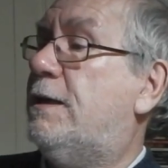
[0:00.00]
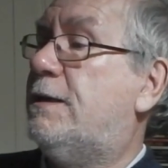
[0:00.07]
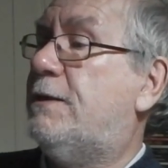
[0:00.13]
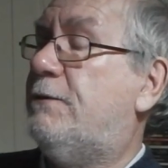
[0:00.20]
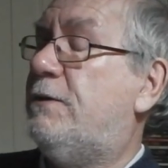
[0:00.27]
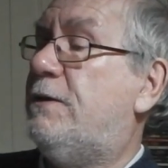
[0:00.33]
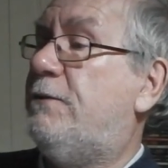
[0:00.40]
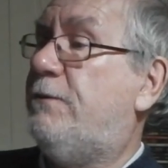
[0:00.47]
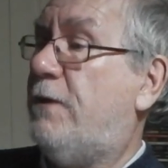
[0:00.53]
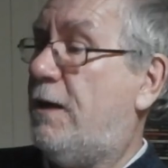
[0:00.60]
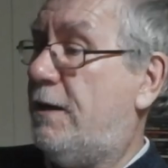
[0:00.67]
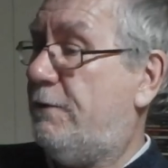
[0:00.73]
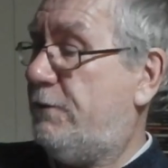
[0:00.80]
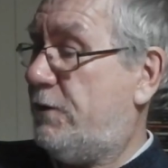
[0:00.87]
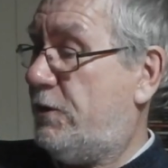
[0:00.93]

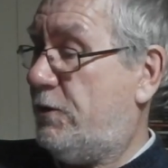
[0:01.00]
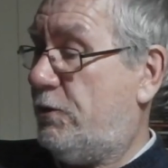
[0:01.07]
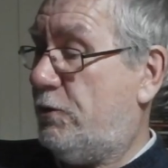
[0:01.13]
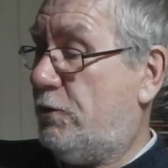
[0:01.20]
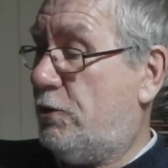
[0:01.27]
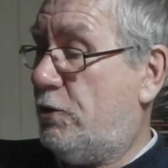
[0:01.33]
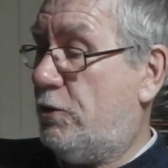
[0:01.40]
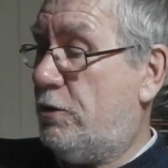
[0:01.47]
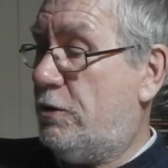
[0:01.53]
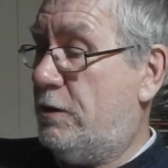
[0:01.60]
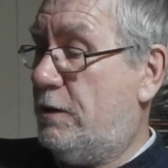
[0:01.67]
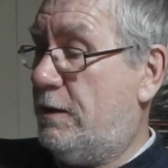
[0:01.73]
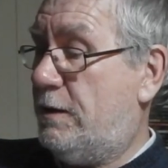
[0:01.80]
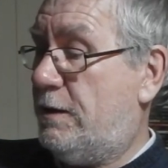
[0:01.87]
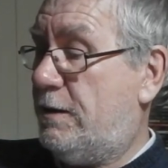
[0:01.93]
75 tour,
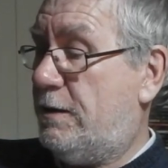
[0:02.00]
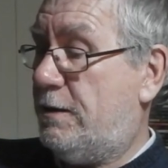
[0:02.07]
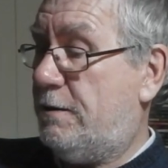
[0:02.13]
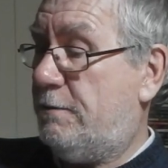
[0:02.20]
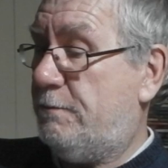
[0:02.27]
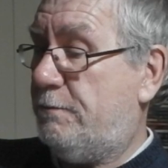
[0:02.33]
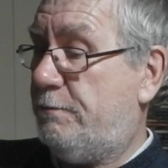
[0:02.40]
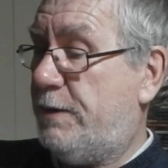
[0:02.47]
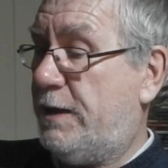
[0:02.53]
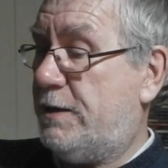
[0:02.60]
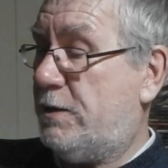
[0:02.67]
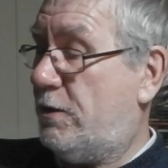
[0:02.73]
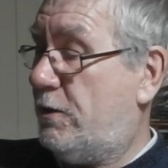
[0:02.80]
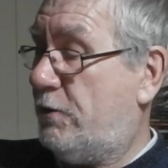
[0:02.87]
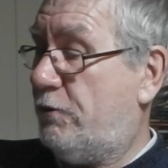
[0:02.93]
Pigs
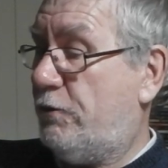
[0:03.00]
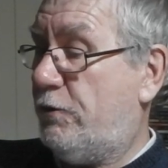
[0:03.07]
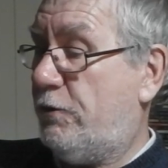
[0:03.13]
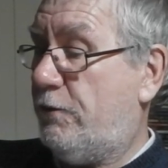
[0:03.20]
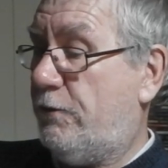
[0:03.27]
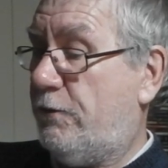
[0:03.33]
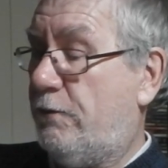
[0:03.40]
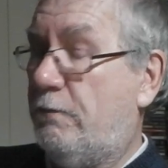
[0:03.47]
on the Groove,